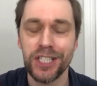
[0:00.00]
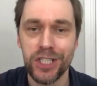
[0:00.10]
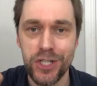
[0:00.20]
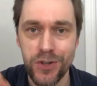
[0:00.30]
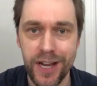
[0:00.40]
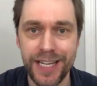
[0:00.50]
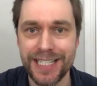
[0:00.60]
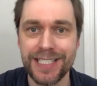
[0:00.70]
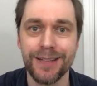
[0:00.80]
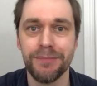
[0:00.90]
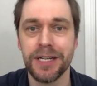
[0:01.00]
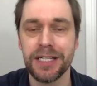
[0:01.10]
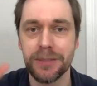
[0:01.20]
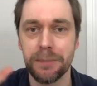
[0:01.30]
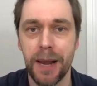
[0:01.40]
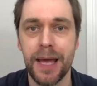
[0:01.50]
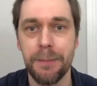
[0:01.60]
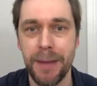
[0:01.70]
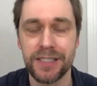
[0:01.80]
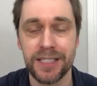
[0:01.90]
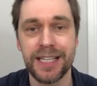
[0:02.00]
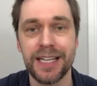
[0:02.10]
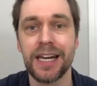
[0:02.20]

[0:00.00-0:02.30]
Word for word: to try and get somebody to play it better.